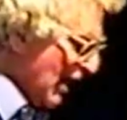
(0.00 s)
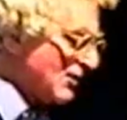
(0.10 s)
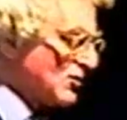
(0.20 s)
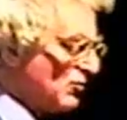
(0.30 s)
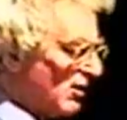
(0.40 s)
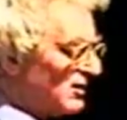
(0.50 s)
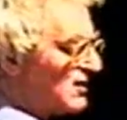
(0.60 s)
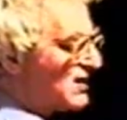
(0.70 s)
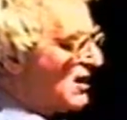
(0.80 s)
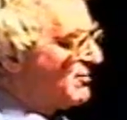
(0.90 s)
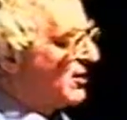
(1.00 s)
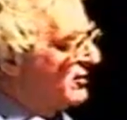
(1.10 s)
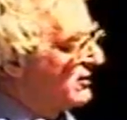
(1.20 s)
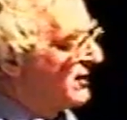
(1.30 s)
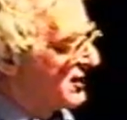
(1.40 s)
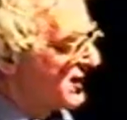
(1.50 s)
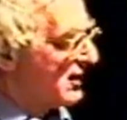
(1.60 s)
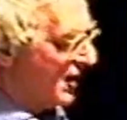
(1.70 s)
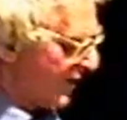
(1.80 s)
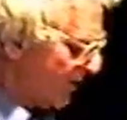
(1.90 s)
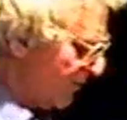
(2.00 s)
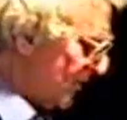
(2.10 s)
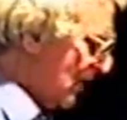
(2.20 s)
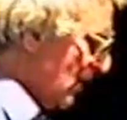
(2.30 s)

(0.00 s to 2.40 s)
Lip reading: out of his accustomed role